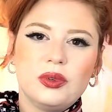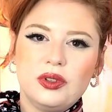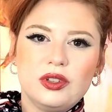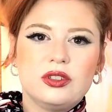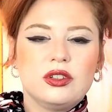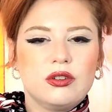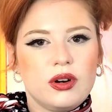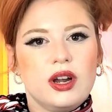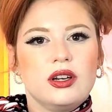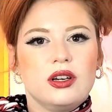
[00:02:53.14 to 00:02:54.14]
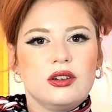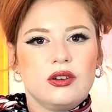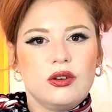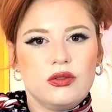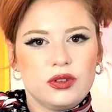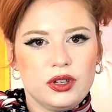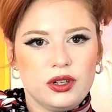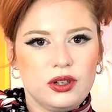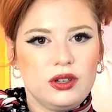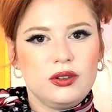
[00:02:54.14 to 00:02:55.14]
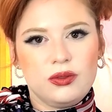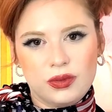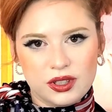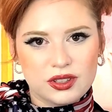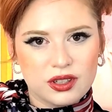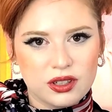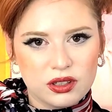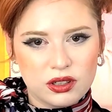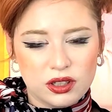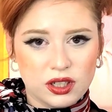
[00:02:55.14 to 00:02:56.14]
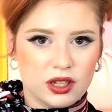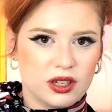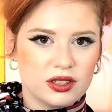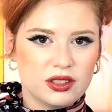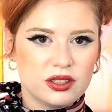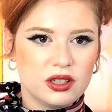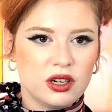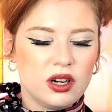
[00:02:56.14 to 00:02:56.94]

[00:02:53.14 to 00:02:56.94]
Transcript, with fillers: really degraded over recent years.